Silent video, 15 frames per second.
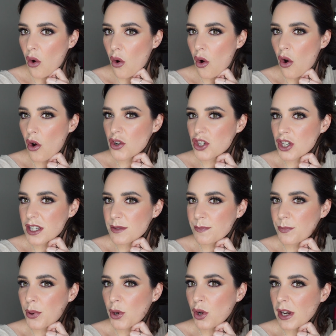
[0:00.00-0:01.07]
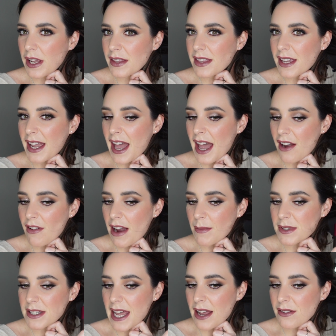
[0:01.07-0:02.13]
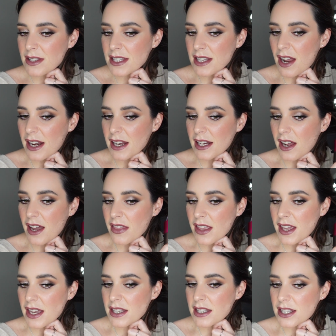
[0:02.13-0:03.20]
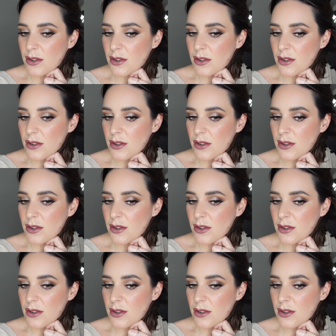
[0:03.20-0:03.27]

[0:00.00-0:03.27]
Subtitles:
Or just pulling the AIRWRAP down slightly like this